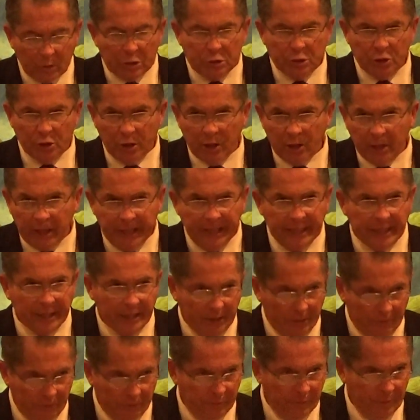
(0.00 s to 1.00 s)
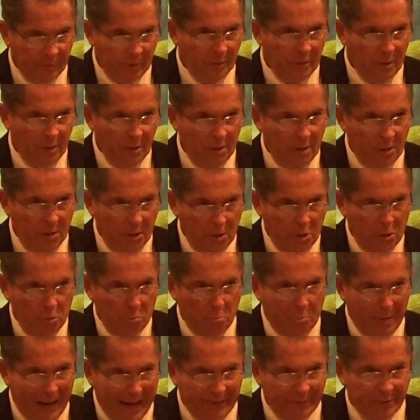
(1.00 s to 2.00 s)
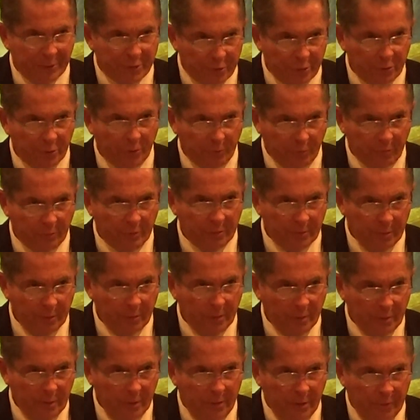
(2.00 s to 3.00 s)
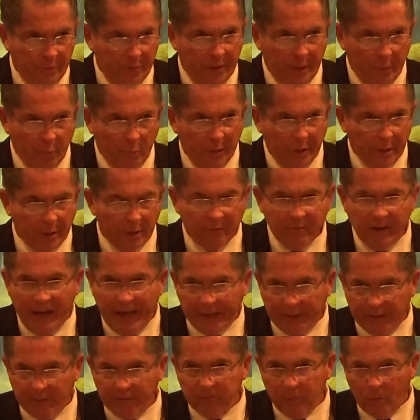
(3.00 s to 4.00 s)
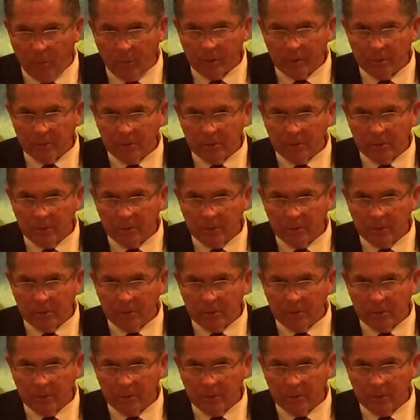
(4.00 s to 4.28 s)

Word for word: to live by the truth that we are valiant for.